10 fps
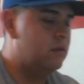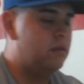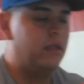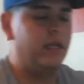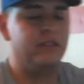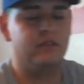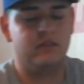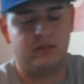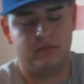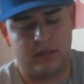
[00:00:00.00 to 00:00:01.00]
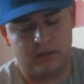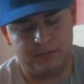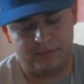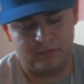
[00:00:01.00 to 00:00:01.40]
The air just comes out.